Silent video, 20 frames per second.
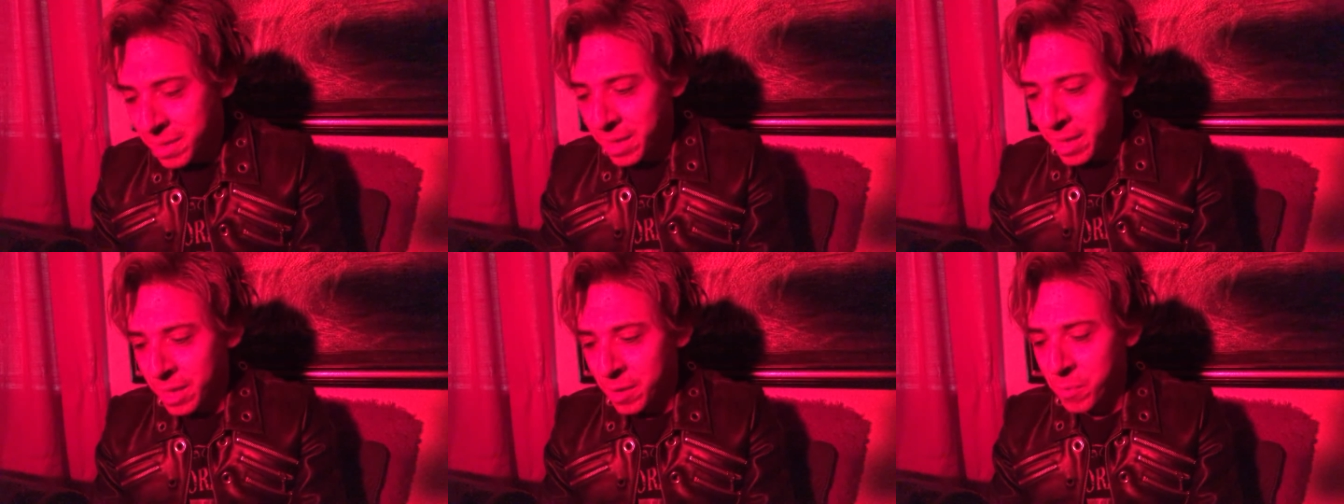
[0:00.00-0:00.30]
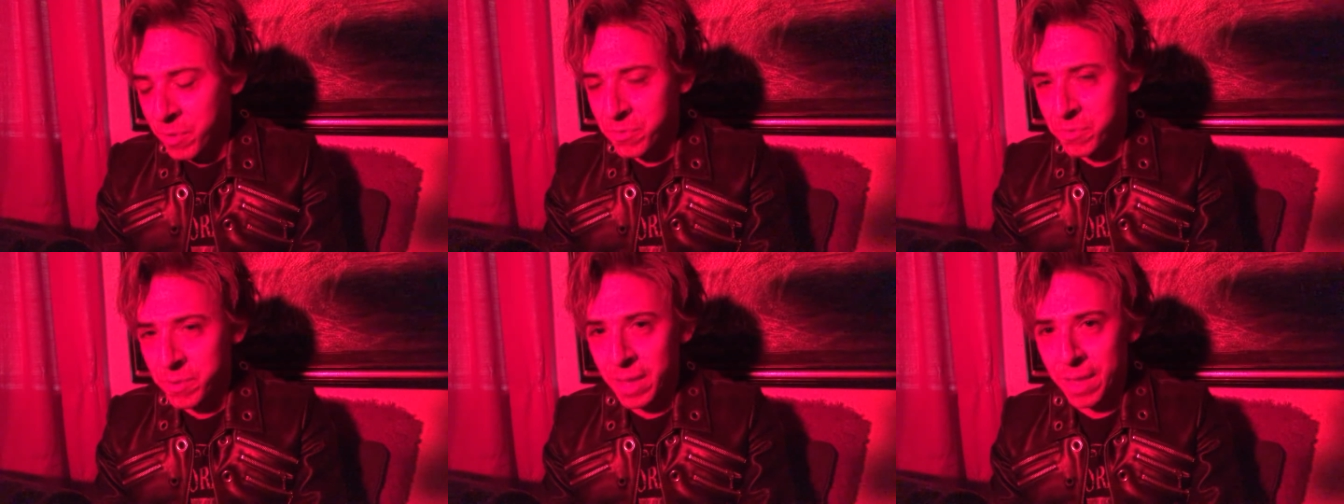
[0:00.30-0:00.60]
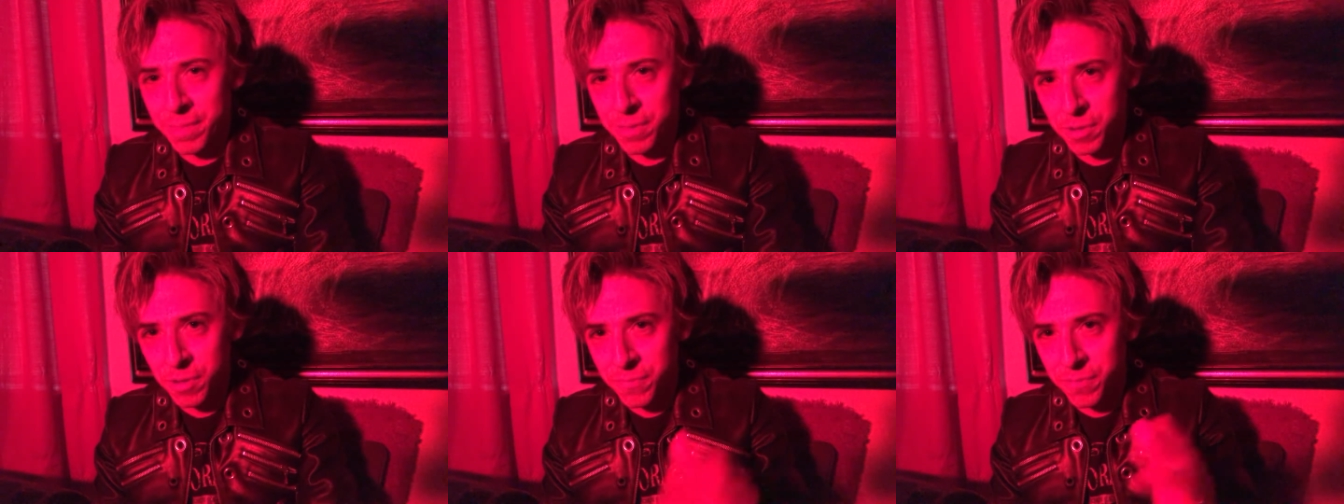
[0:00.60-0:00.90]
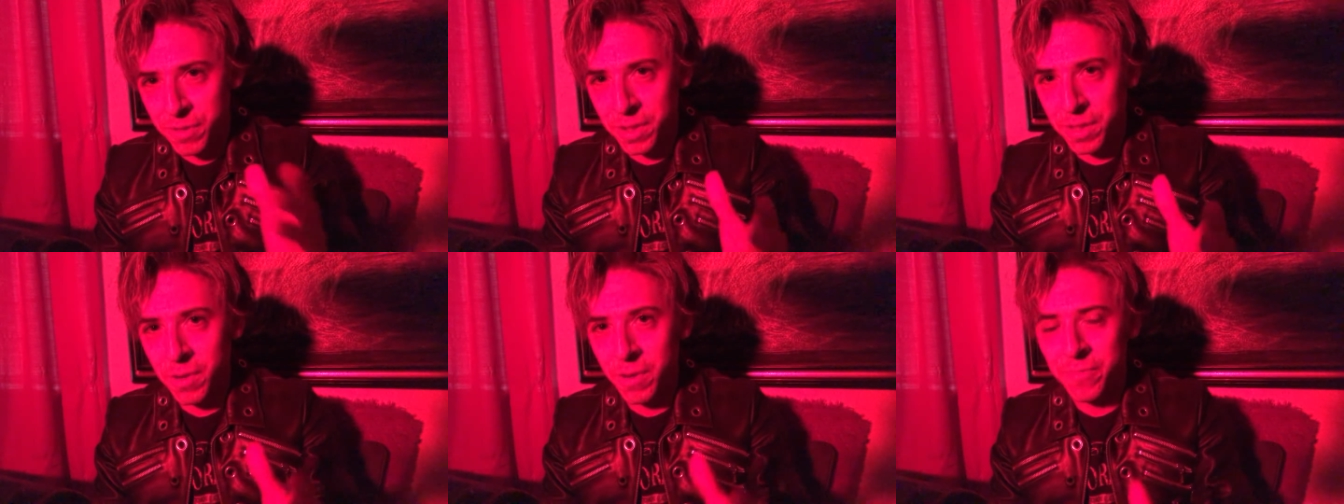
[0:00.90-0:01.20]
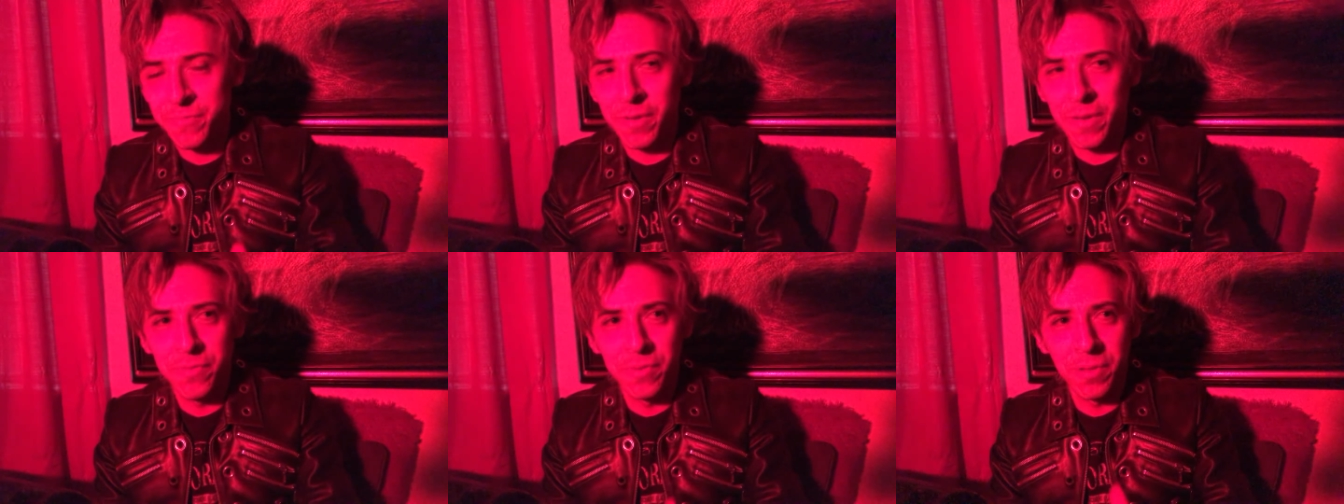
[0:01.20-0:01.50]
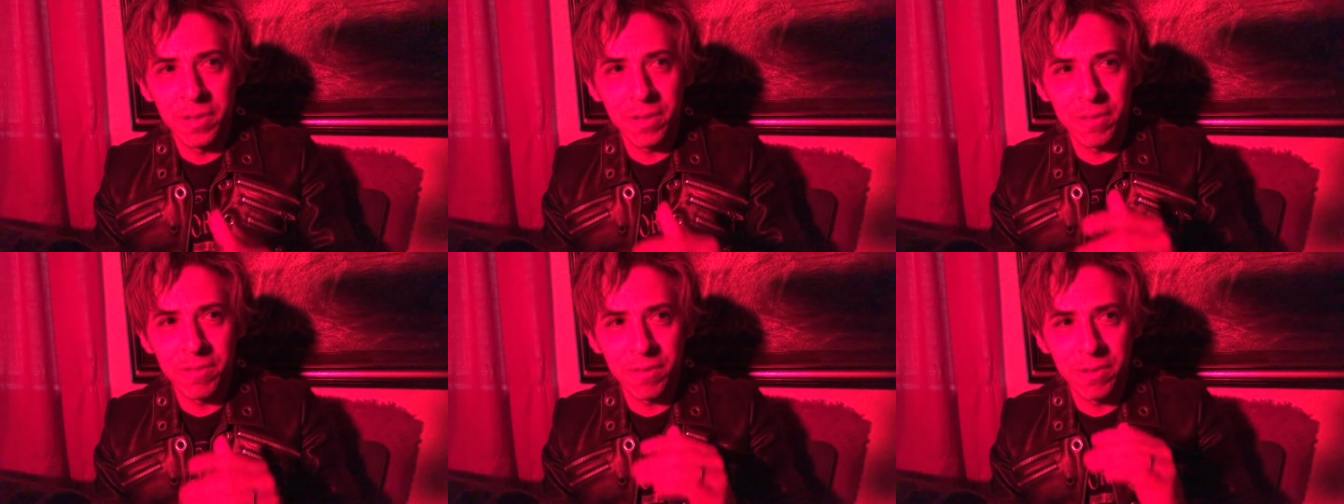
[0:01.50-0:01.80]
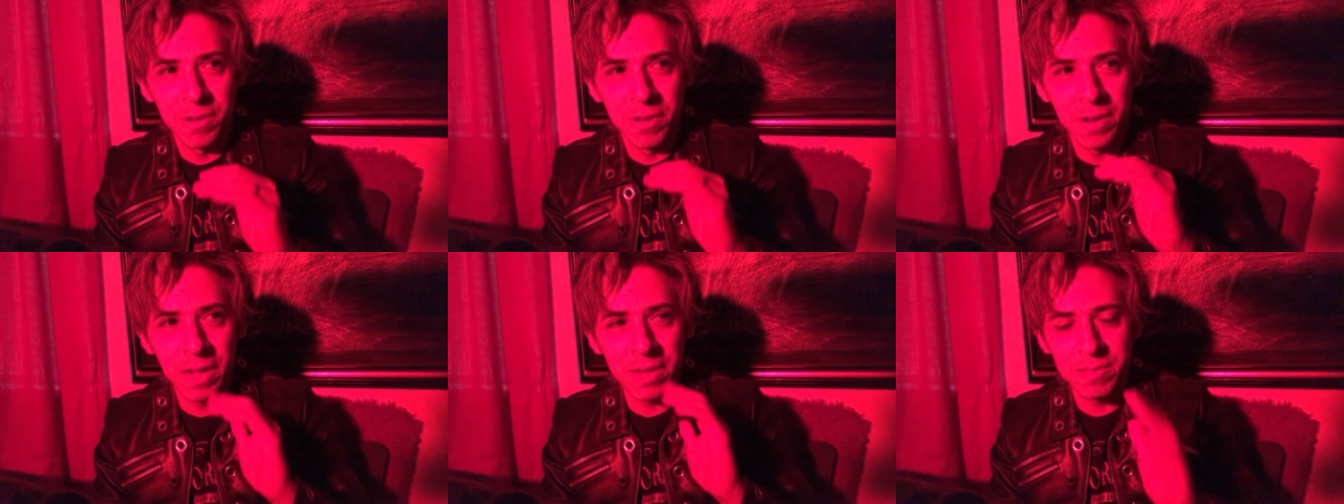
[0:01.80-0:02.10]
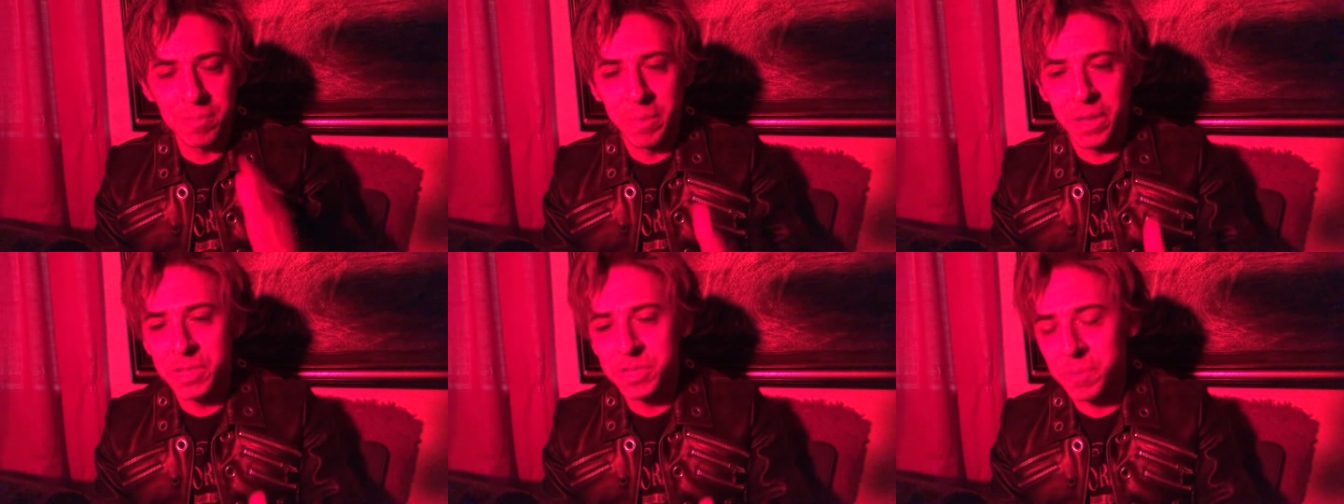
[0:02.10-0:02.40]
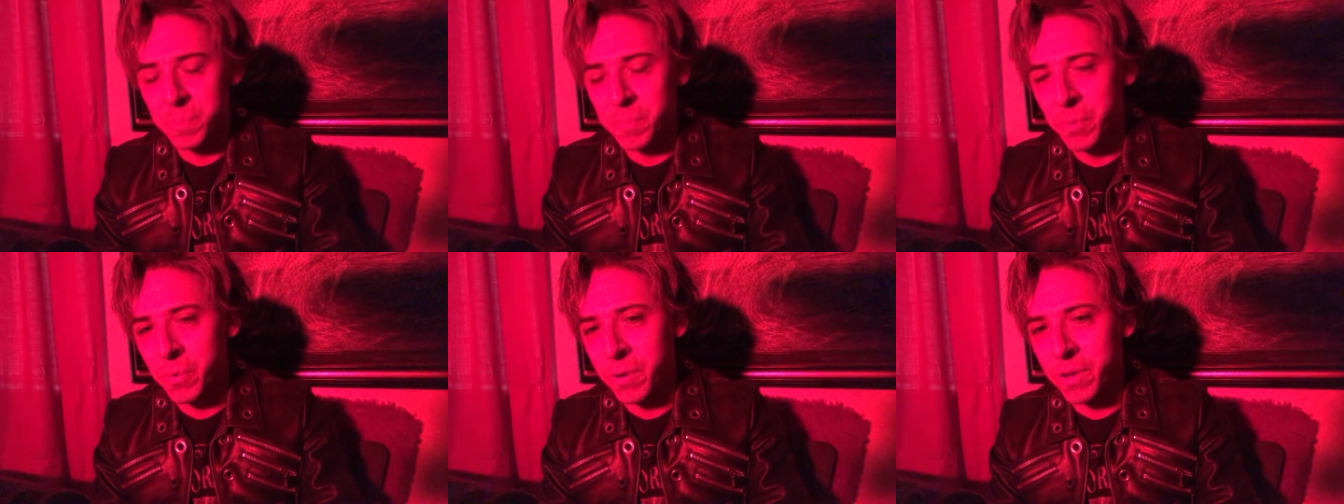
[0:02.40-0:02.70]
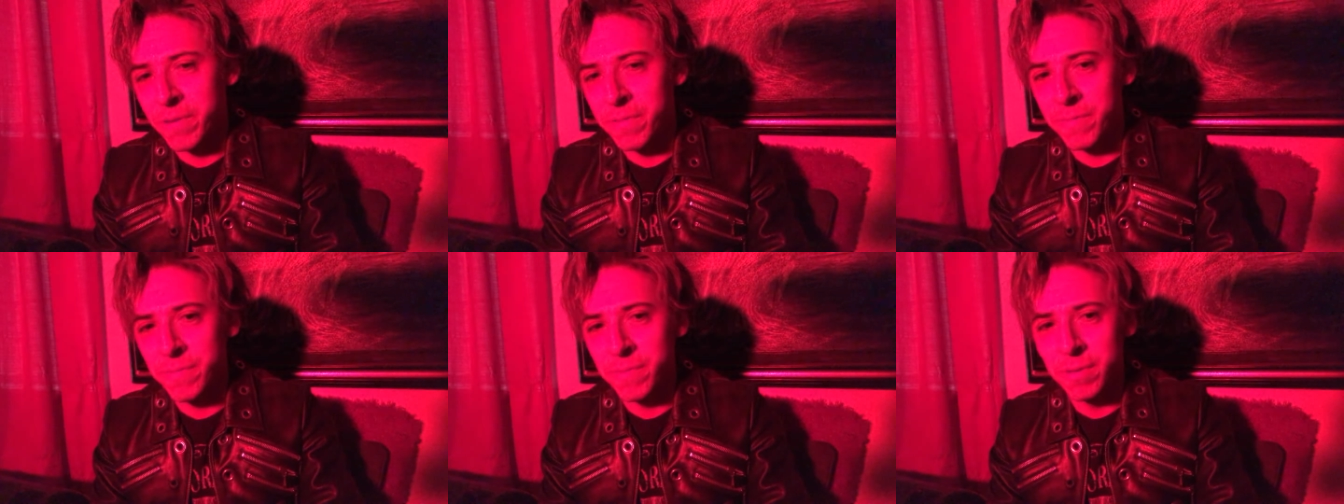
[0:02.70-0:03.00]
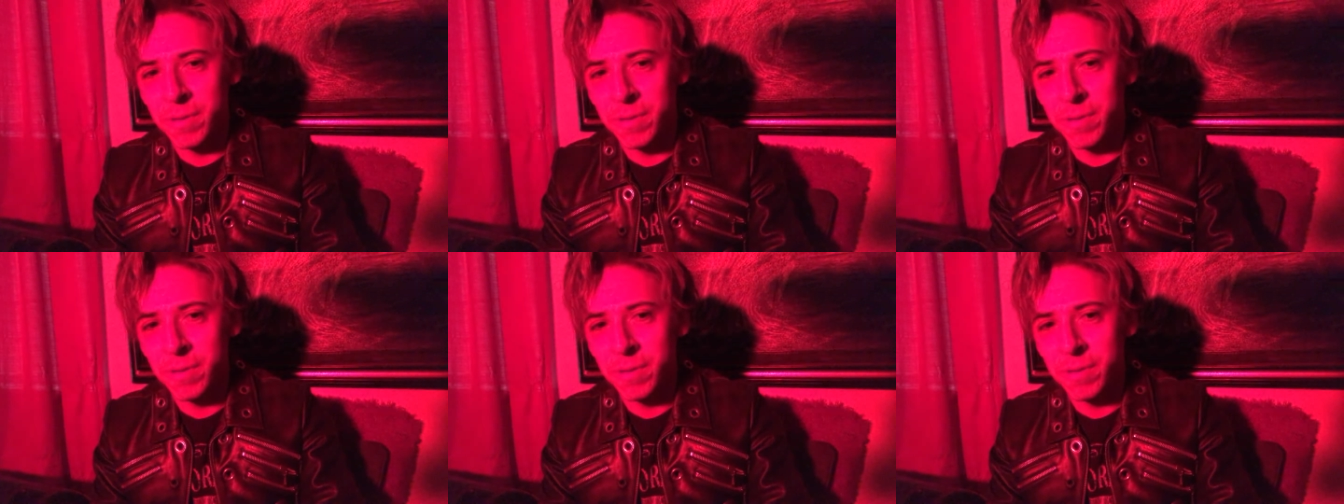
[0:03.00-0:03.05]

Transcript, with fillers: Anyway, so yeah, the new video, I, I feel like it's a good exclamation point,